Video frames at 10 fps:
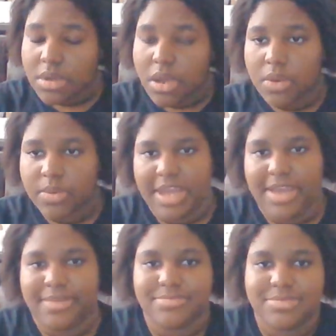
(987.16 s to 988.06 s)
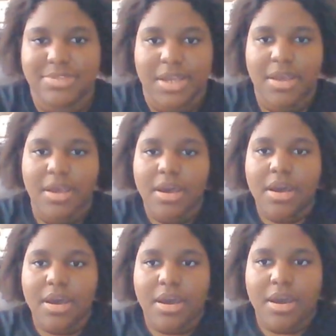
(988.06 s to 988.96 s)
Okay.
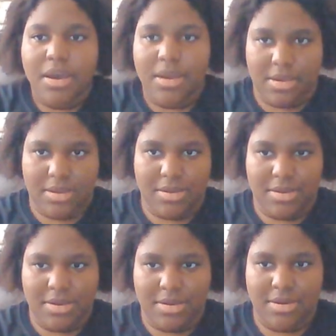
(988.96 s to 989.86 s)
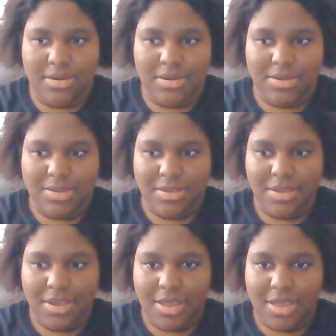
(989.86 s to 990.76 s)

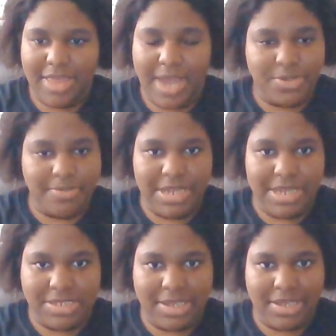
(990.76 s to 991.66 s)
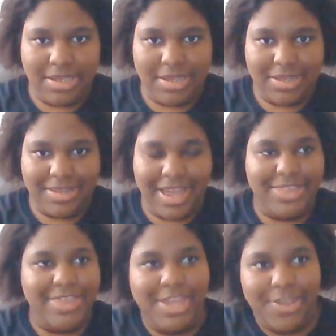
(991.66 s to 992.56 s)
That was amazing. Like,
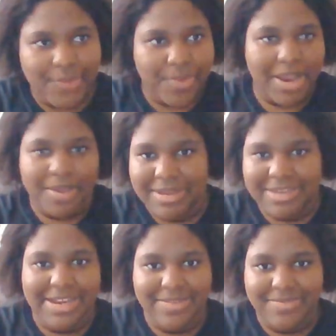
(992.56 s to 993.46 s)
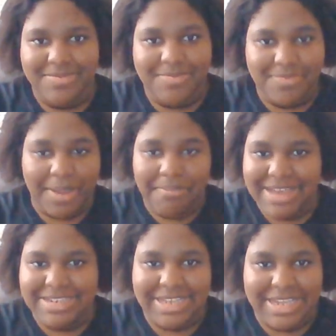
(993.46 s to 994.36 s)
thank you for recommending
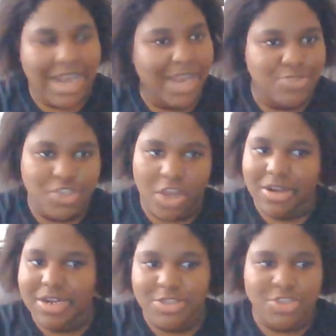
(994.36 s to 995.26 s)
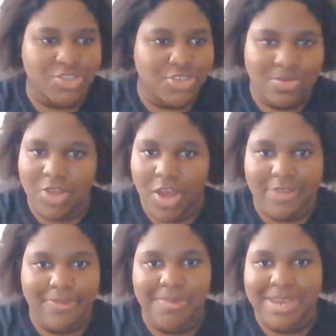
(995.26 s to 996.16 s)
it. I'm sorry it took so long
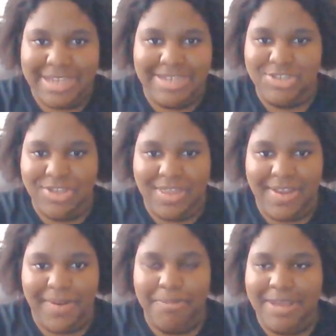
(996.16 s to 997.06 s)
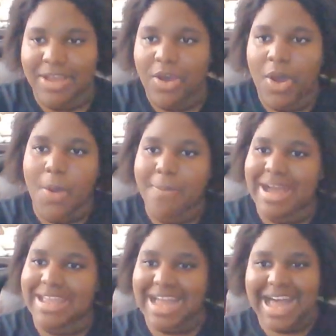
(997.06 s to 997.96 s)
for me to get to there, but oh
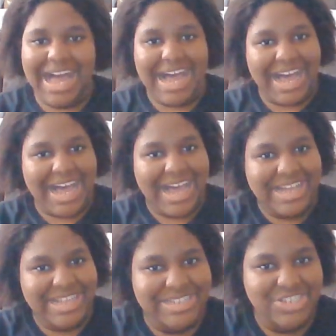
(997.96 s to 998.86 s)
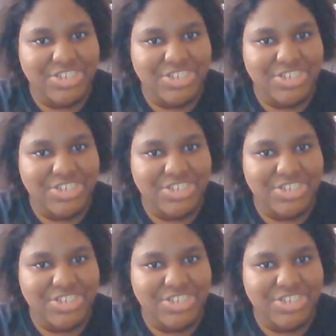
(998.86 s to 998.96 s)
my gosh.